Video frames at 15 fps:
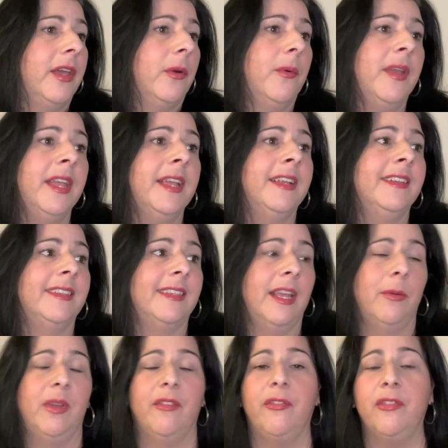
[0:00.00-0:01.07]
go in, say
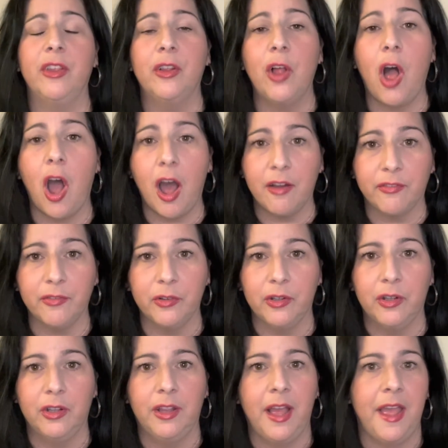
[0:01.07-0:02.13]
we feel
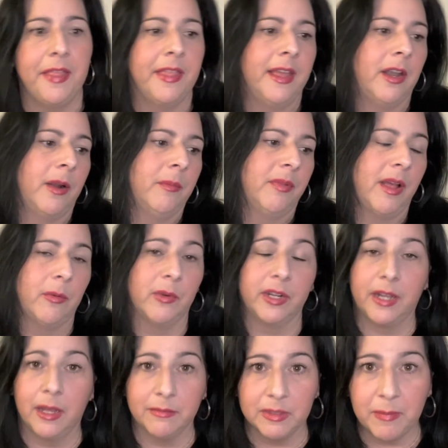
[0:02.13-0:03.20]
awful, and then our blood
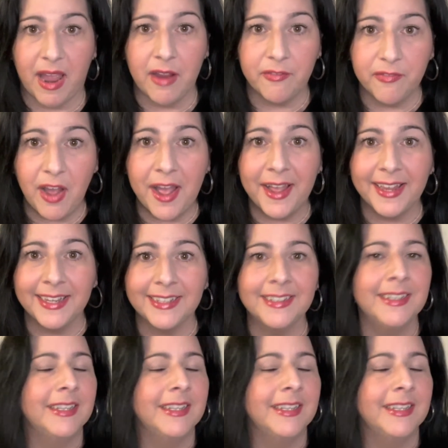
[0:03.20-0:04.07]
work comes back fine.